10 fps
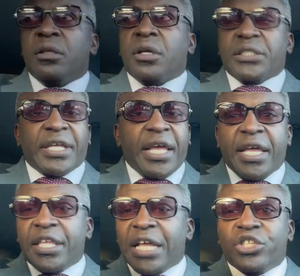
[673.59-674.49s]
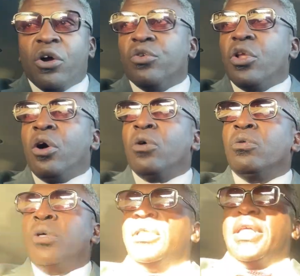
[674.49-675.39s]
Cause again, y'all don't
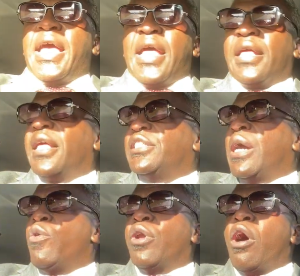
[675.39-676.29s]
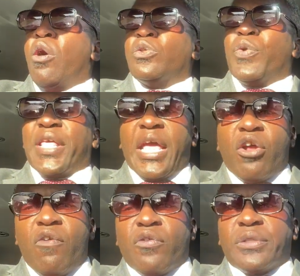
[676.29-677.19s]
know the etiquette. I always want to get
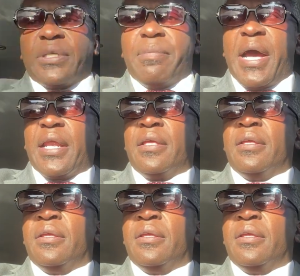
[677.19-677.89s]
over on somebody.